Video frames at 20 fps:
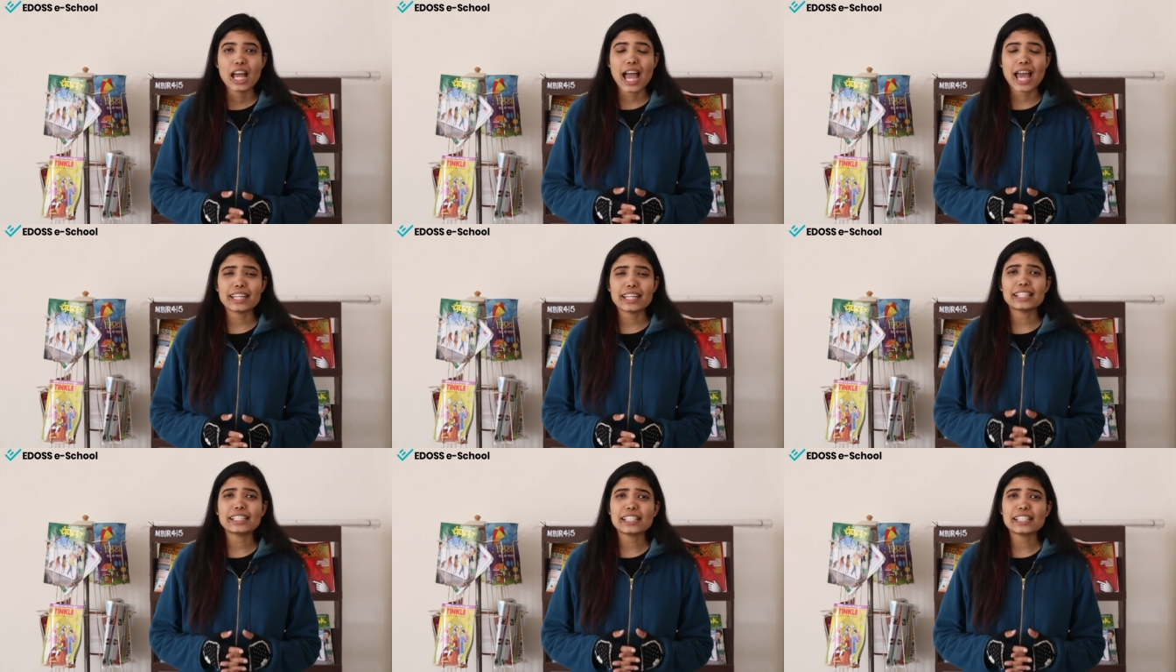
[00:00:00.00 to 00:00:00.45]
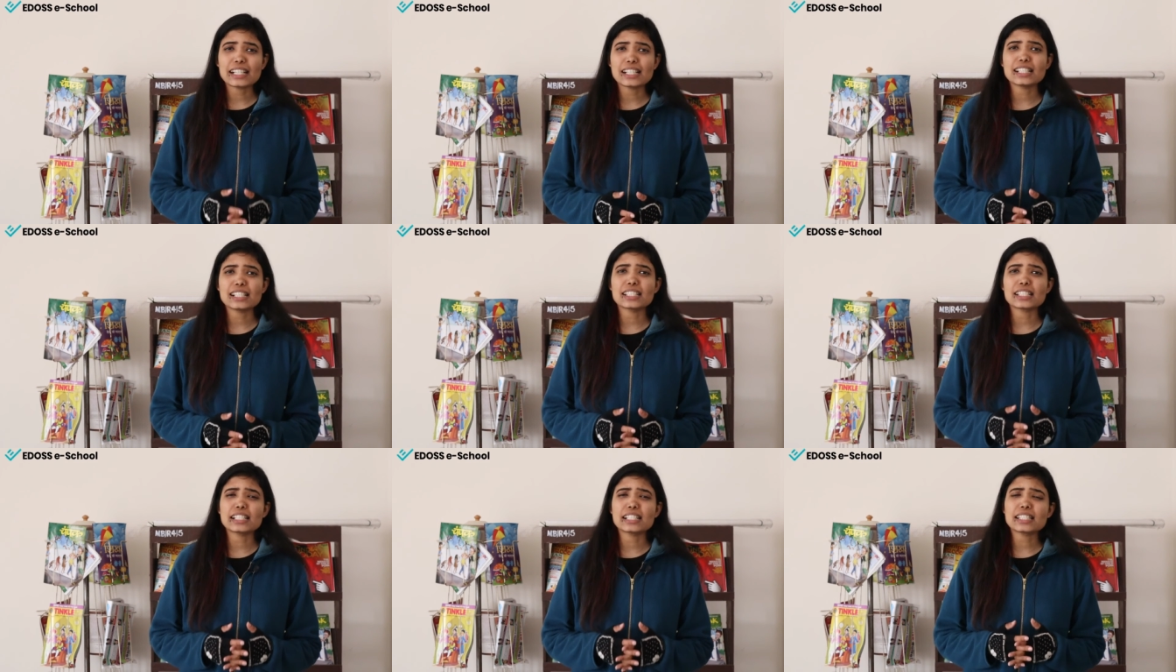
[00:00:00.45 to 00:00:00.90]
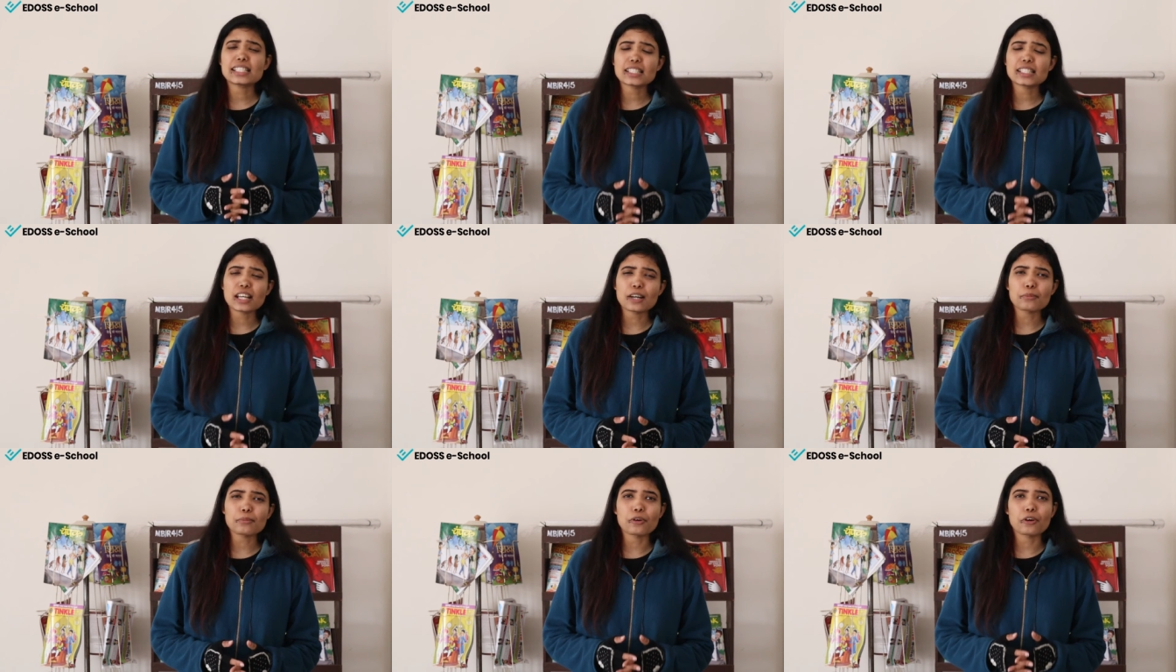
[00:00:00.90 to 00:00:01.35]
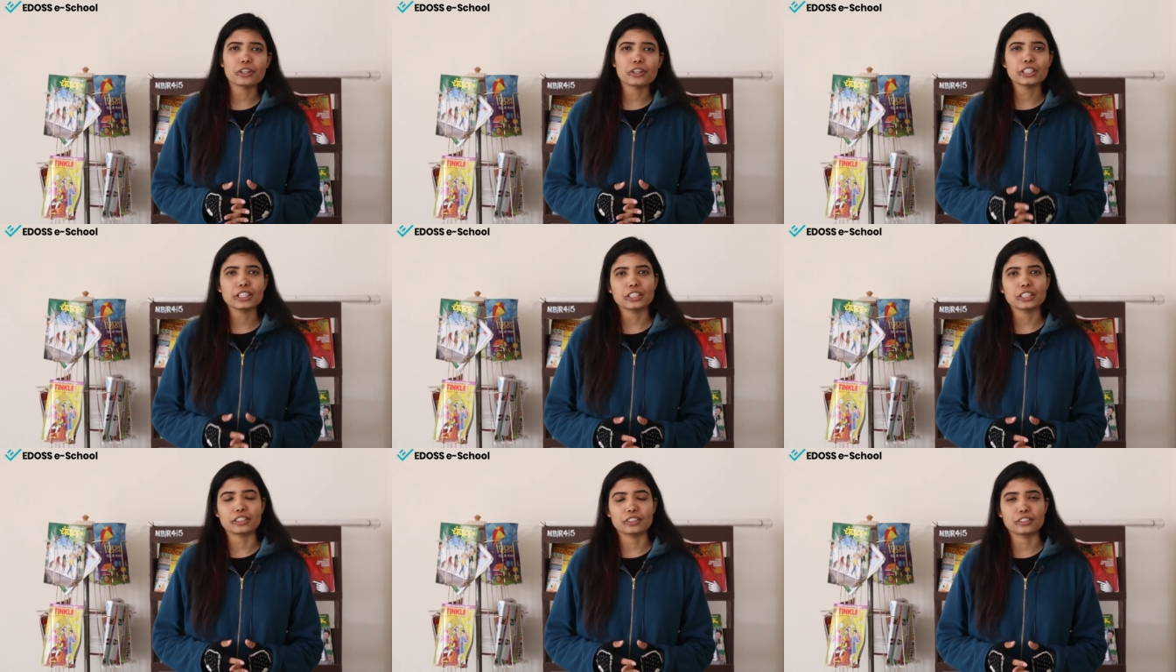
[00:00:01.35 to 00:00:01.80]
and indulge in some or
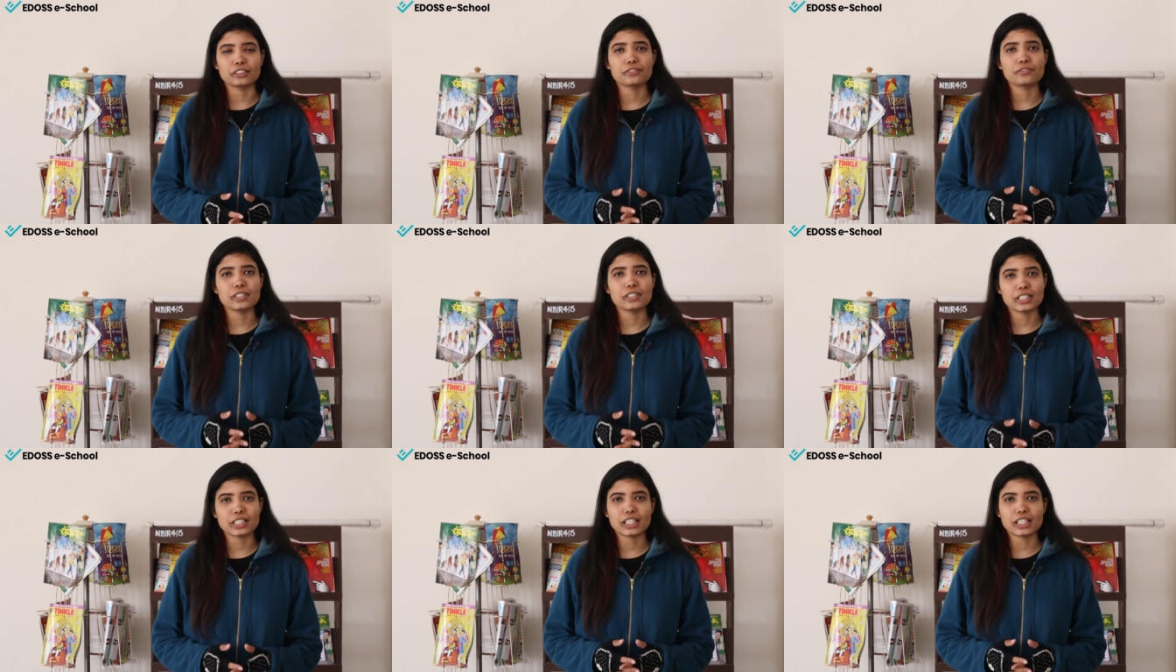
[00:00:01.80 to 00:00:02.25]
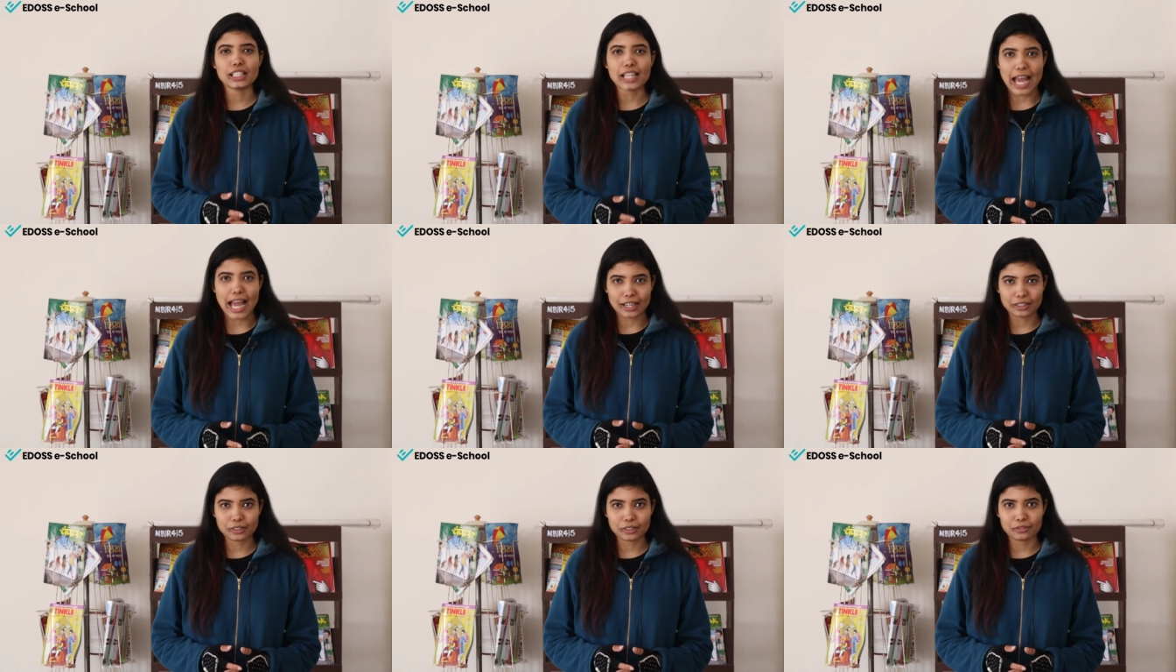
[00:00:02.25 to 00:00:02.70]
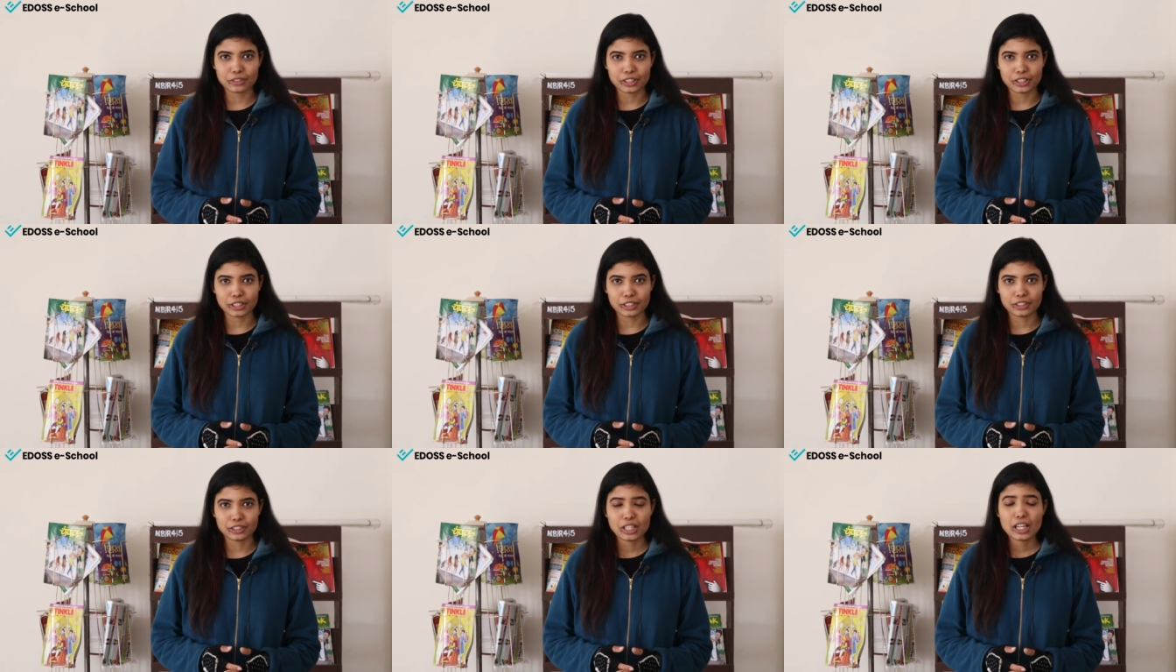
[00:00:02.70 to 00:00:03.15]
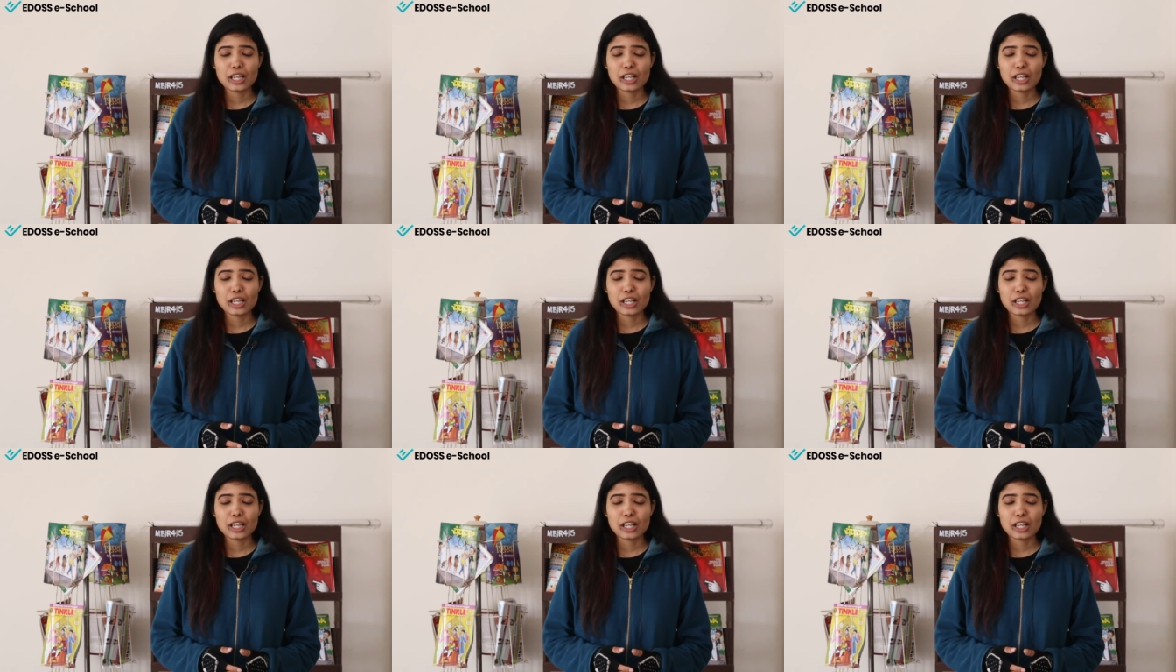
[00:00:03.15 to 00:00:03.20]
the other physical activity,